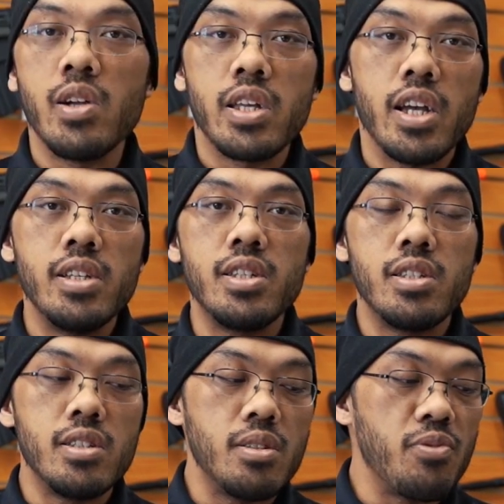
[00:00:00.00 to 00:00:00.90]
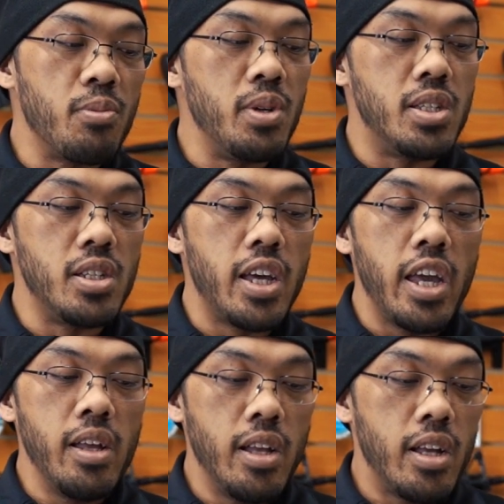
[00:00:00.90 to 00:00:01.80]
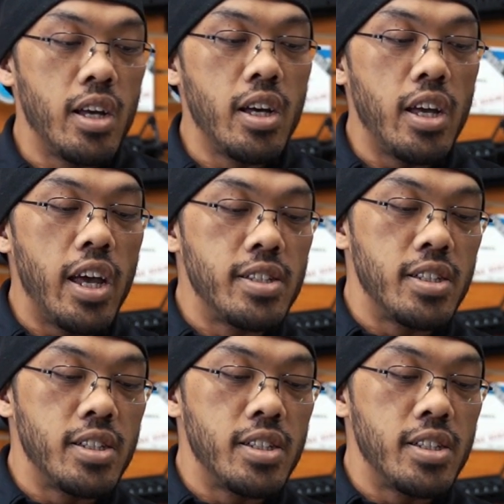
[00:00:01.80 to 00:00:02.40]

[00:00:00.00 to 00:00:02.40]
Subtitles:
right, guys, that does it for me today. As I